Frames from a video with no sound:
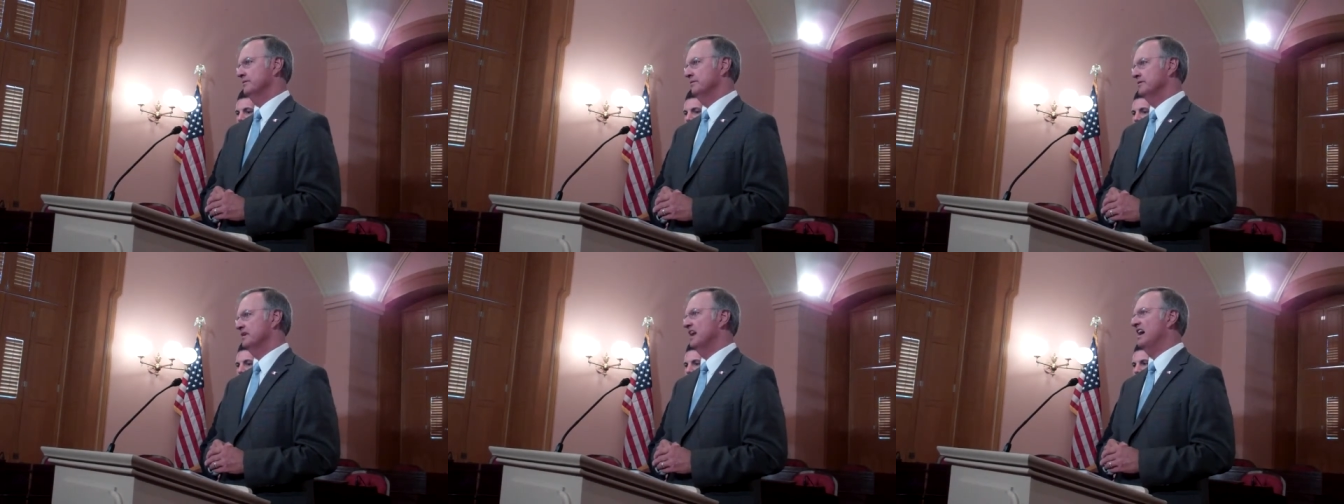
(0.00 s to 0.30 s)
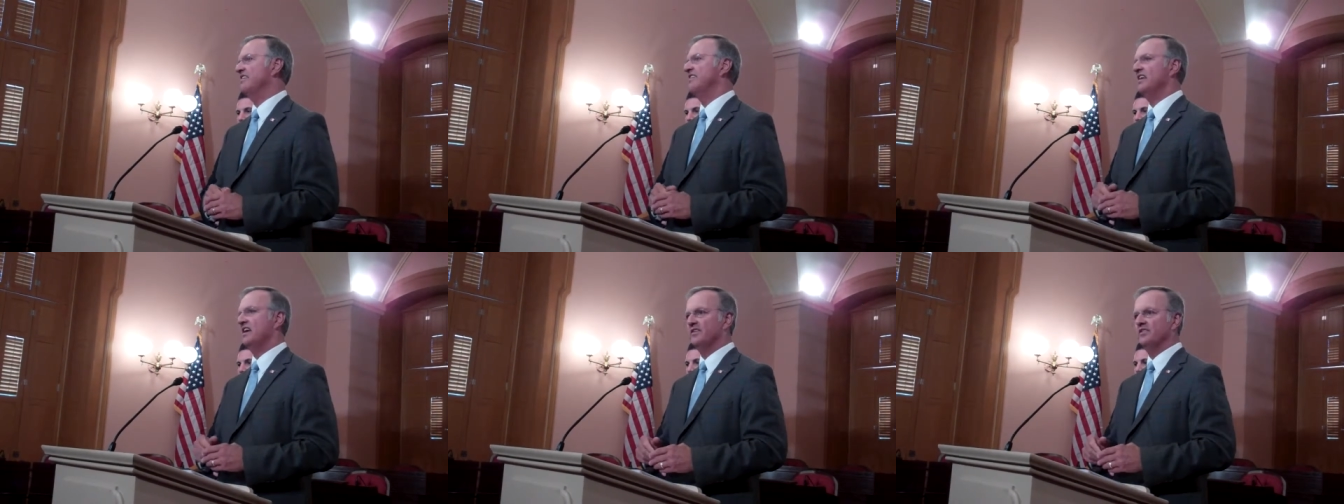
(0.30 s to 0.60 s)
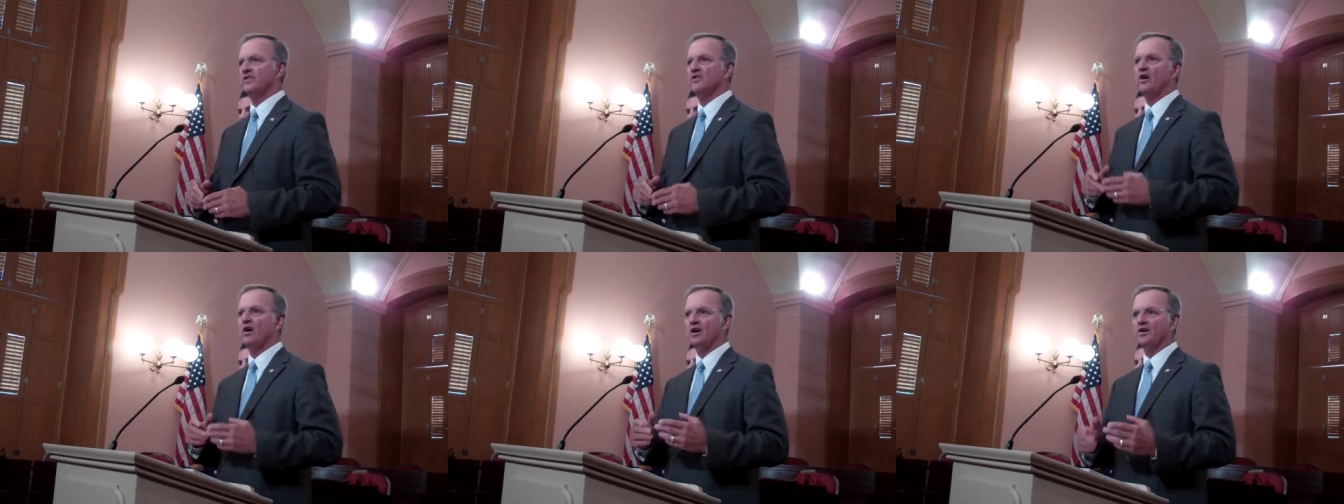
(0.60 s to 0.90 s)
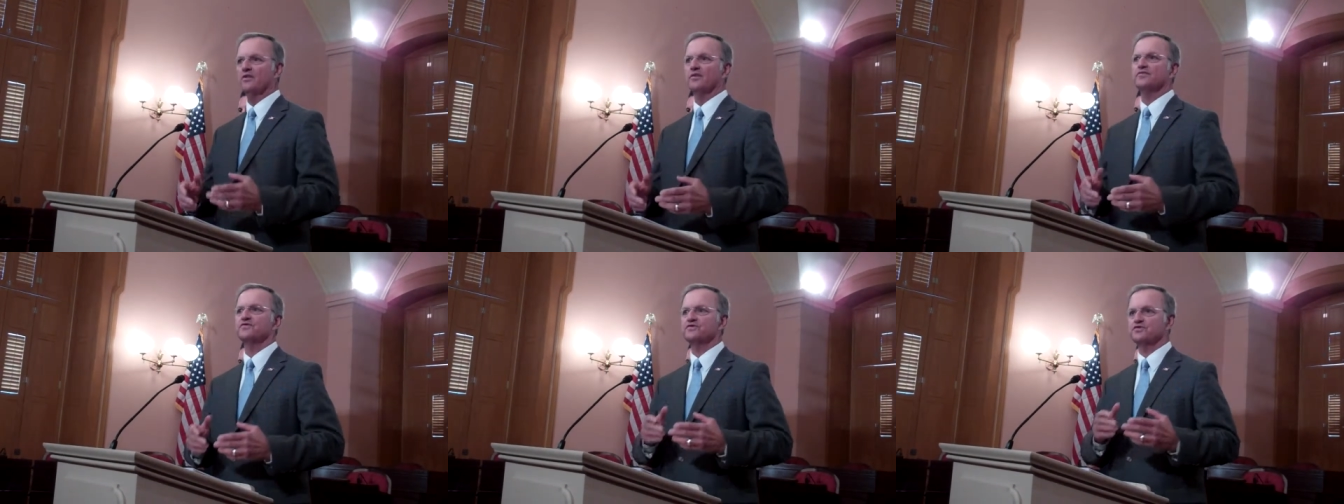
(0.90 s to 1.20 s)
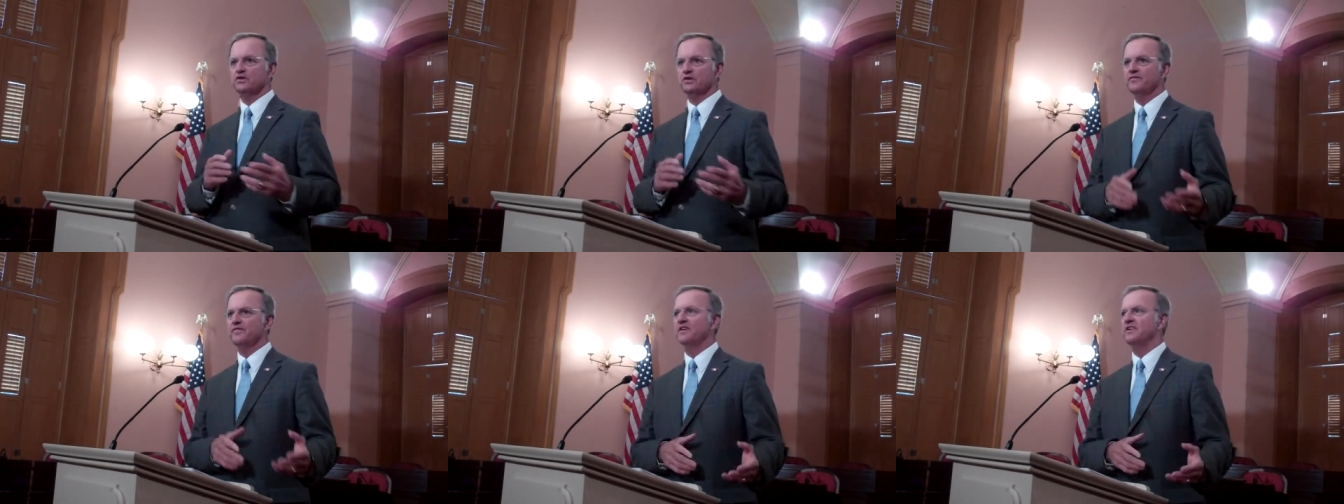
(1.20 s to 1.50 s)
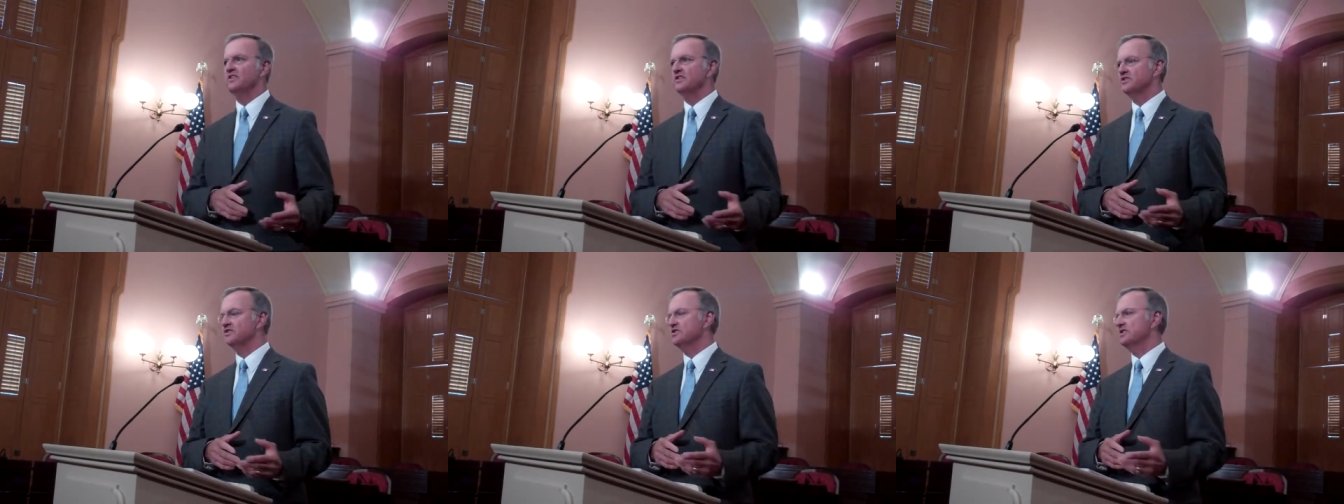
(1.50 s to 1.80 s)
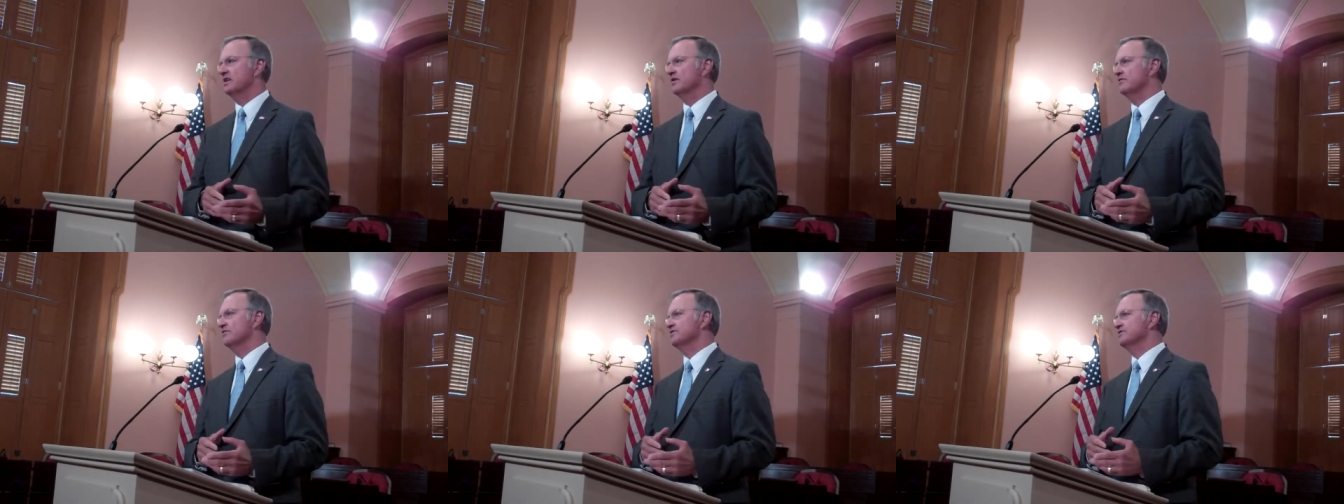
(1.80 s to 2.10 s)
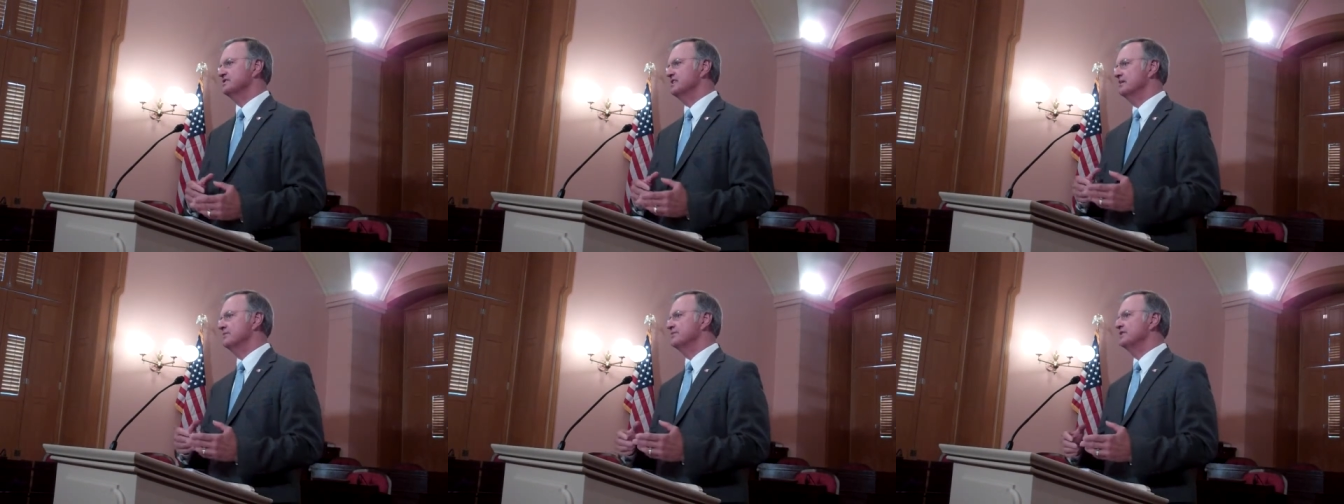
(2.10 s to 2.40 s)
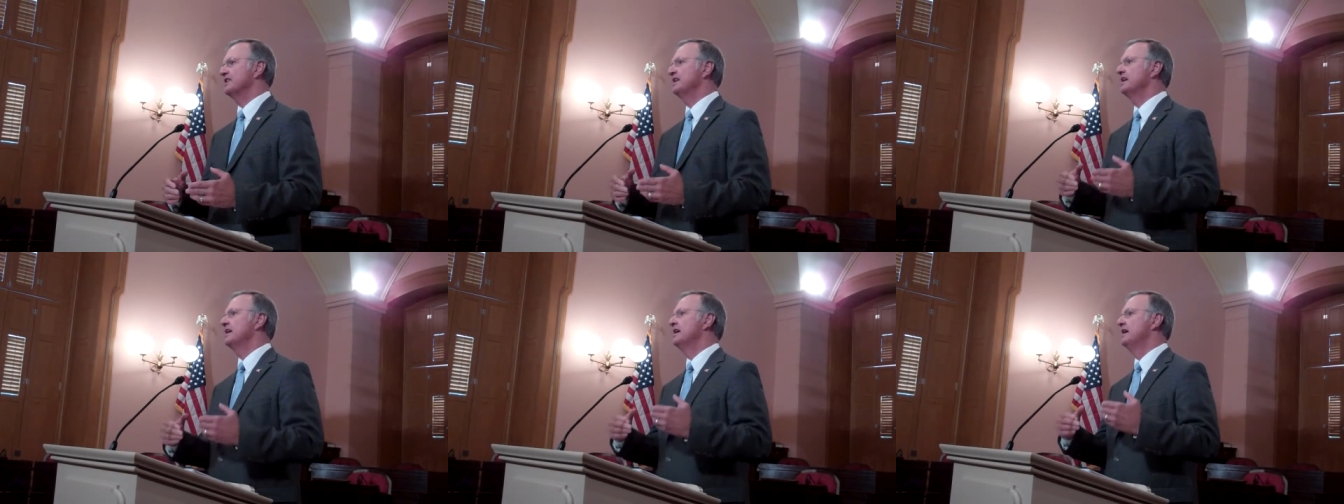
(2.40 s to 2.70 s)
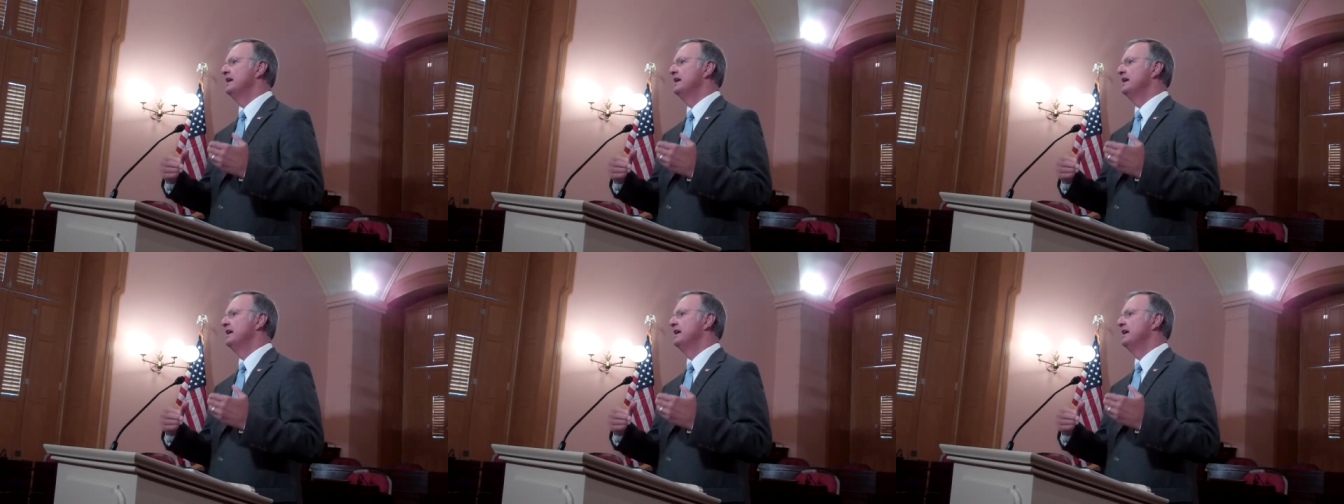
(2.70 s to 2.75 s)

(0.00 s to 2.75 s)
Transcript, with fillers: that I've had the honor of serving in this General Assembly